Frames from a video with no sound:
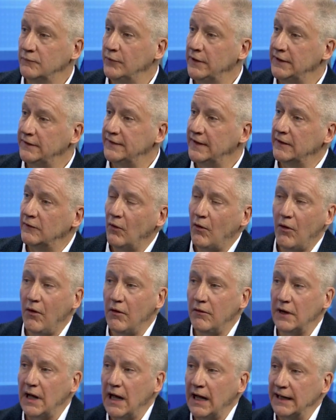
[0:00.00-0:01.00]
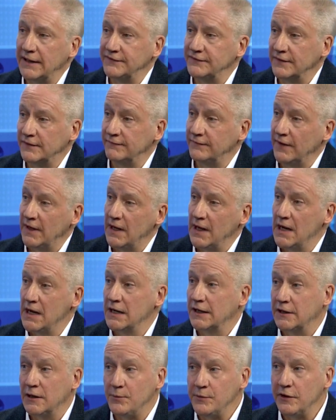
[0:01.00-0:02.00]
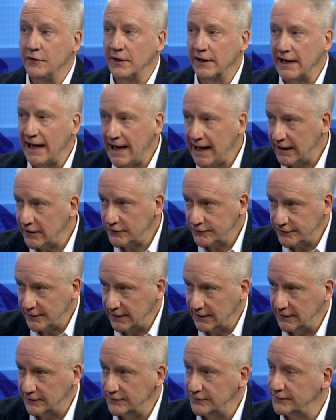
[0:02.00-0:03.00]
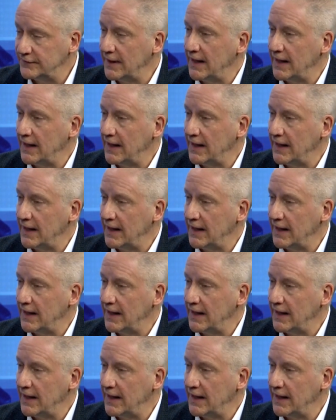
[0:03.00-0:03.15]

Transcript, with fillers: We did all kinds of communications